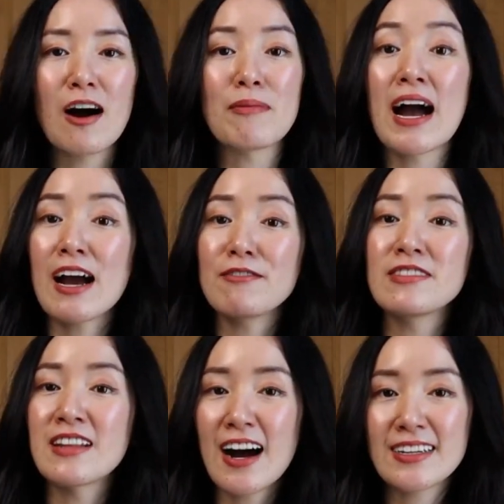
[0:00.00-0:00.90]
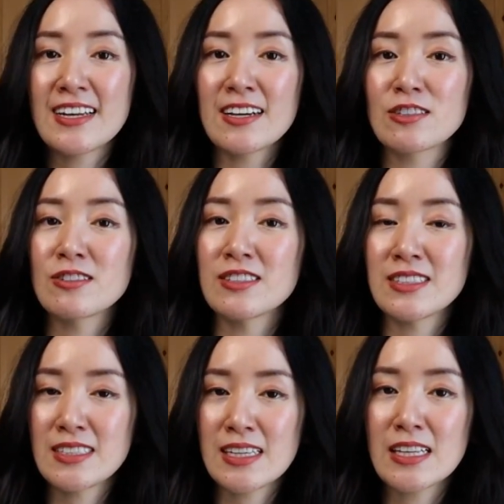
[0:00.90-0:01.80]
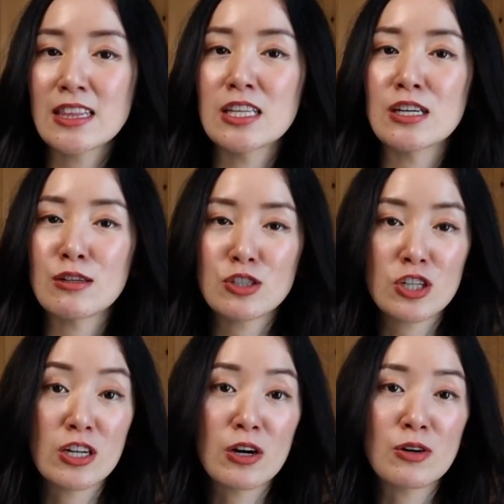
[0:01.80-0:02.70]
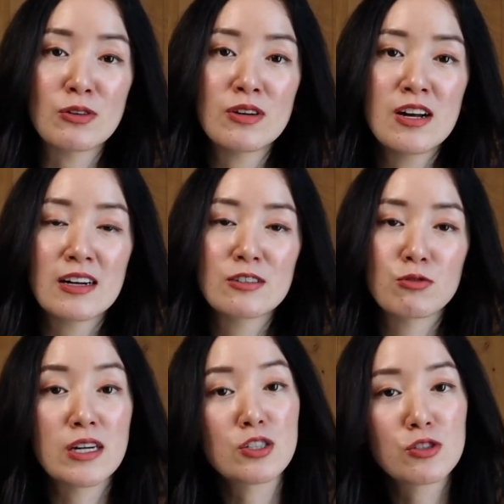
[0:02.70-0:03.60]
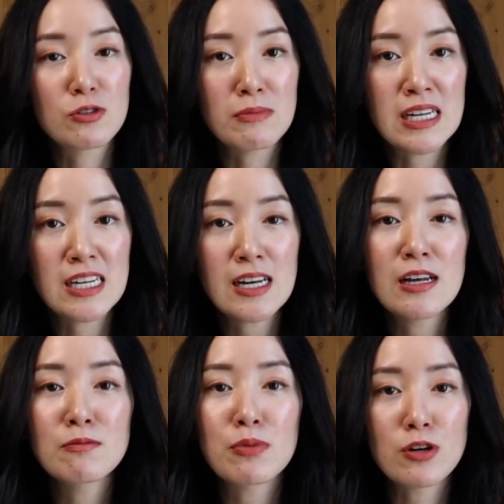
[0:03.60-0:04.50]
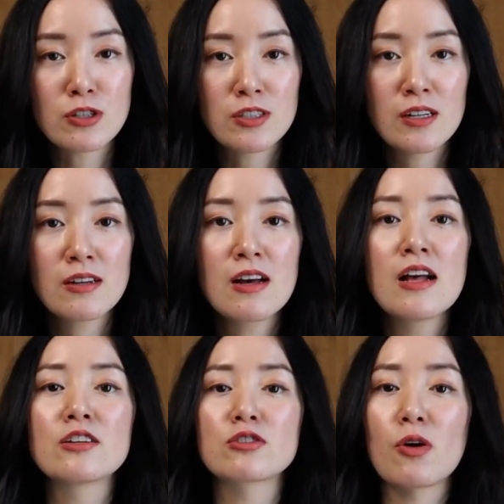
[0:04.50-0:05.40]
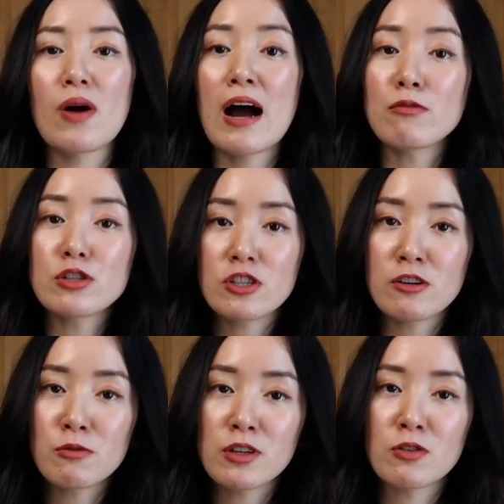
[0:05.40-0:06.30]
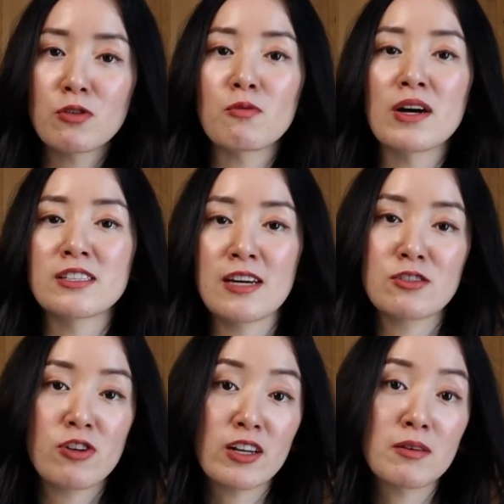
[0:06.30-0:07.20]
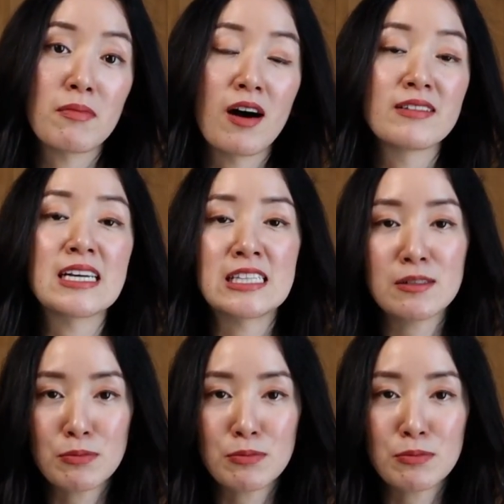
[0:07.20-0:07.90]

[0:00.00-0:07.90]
I have not yet to see the Chanel 22 mini in person, so I will share with you once I try them on in the